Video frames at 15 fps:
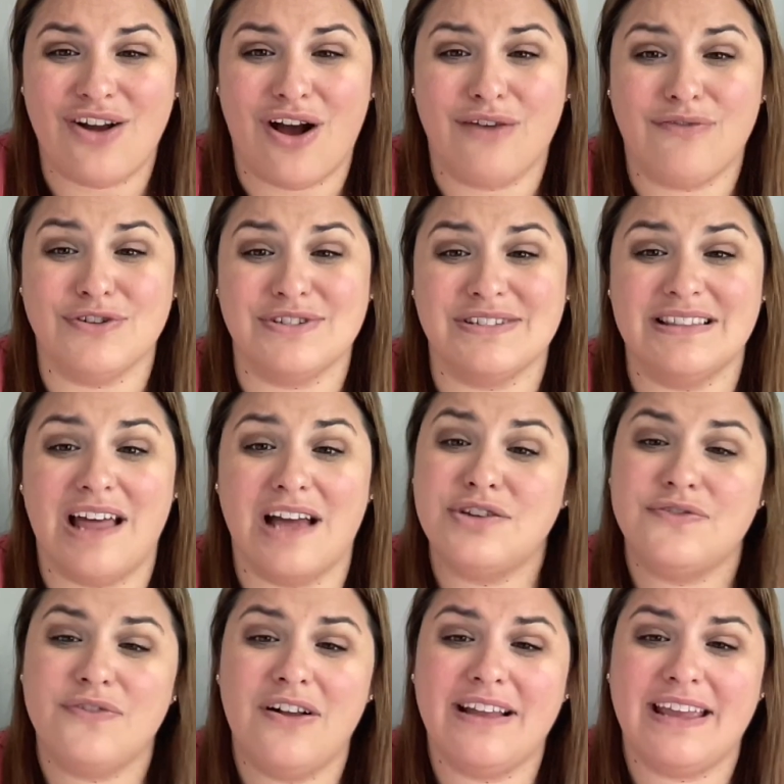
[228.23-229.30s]
offers
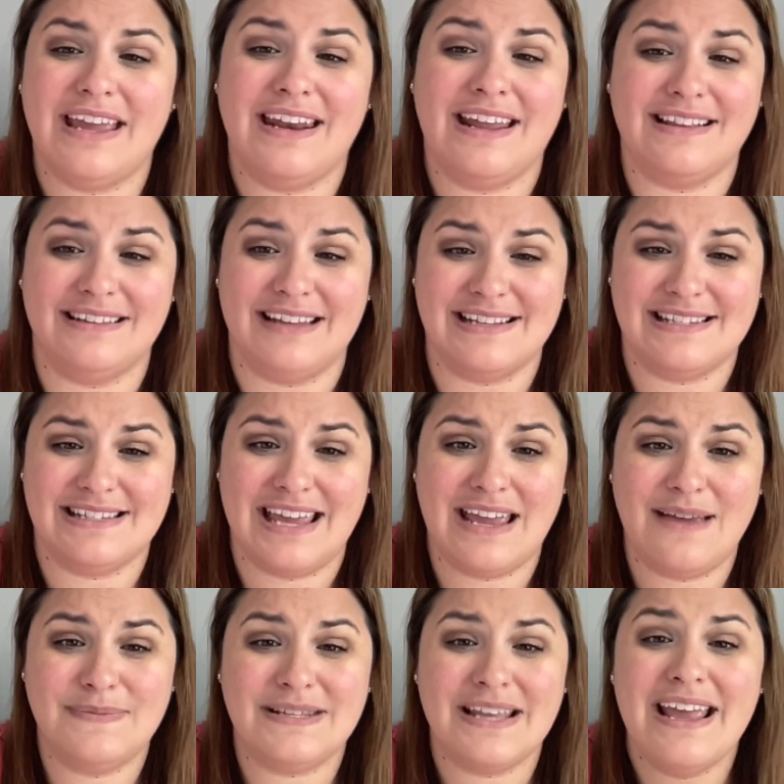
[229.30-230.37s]
lush volcanic
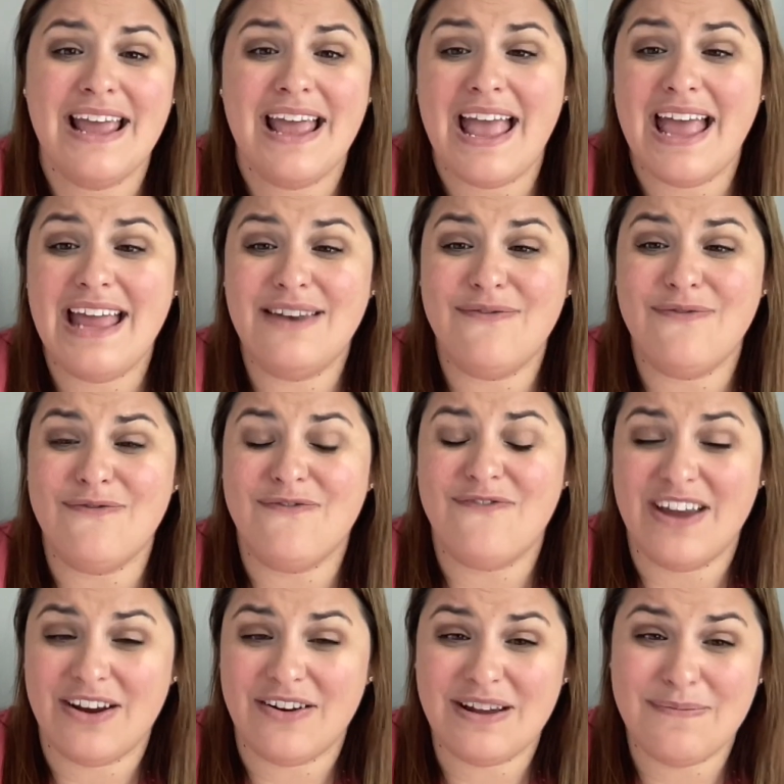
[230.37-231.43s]
landscapes and
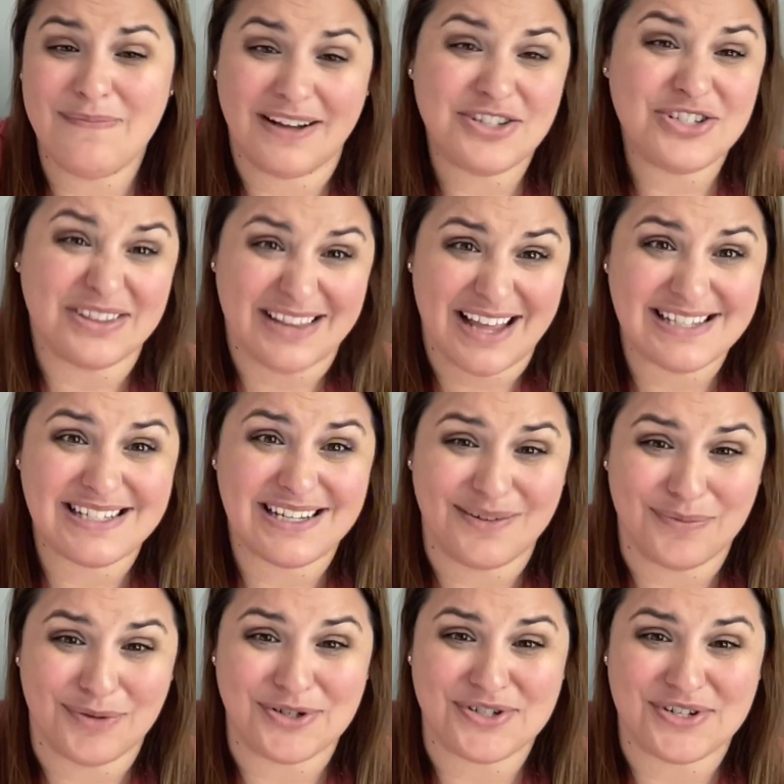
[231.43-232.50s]
very much less
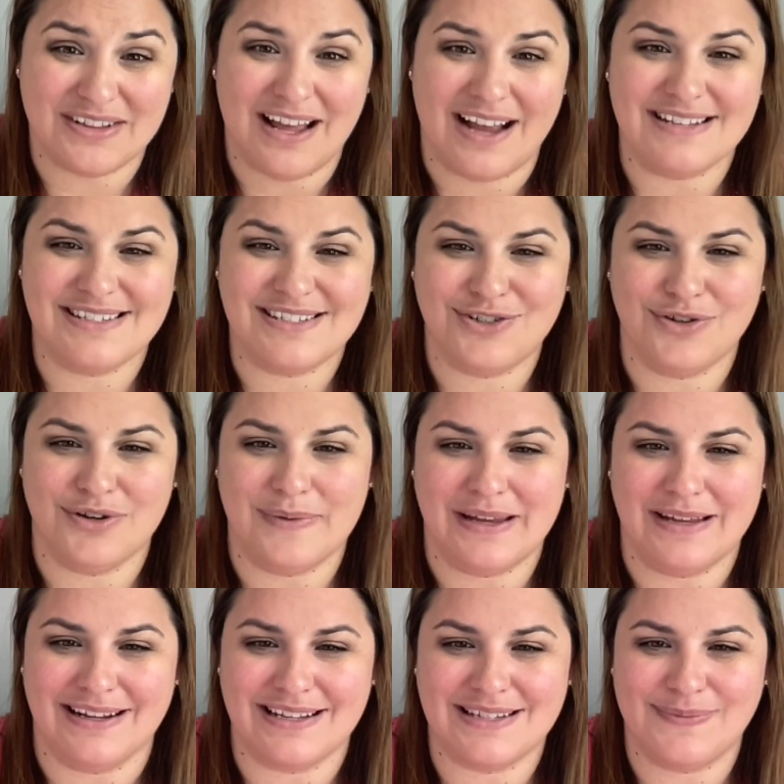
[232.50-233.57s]
commercialized
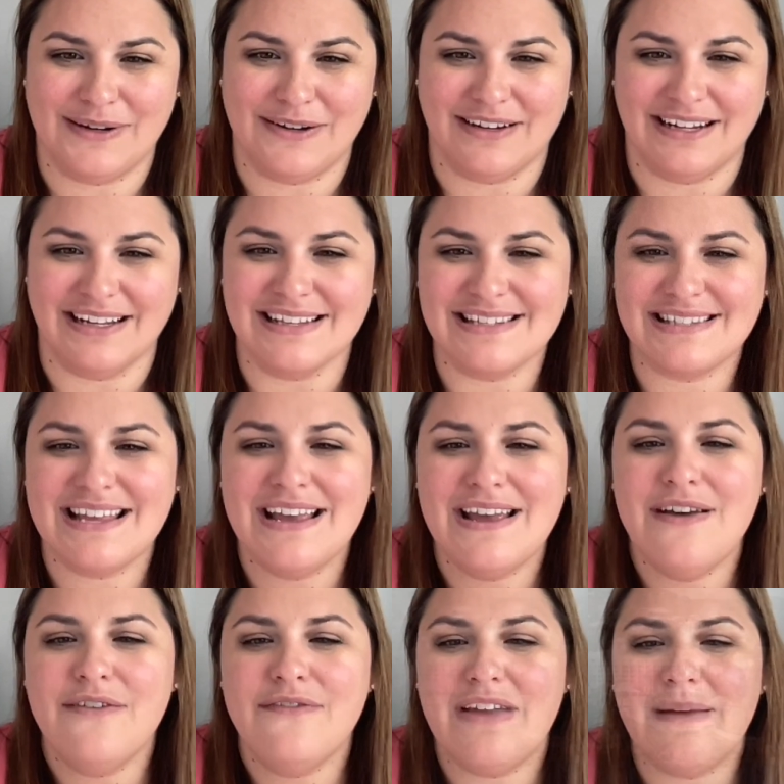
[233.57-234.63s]
Caribbean experience.
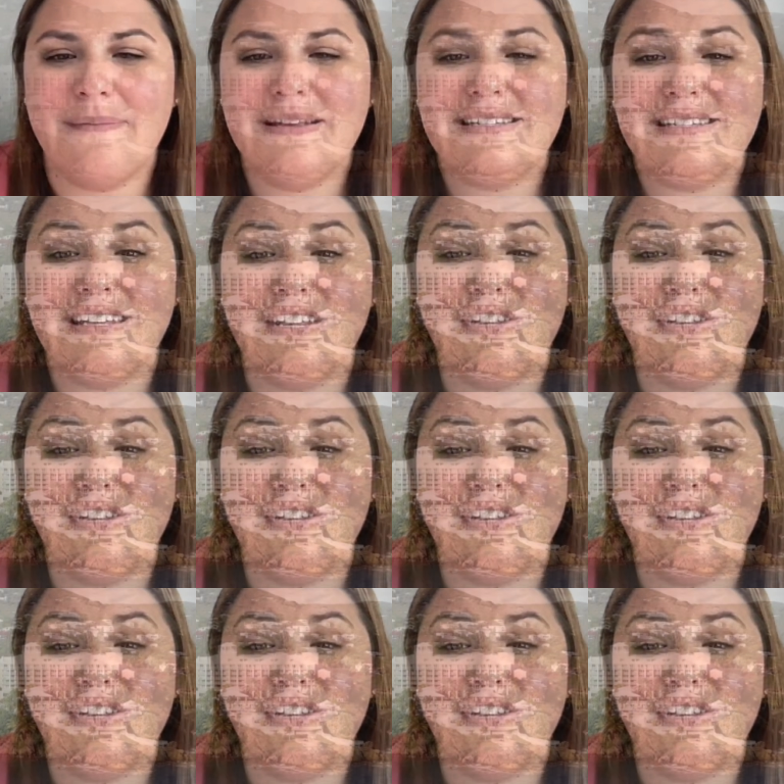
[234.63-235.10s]
Families can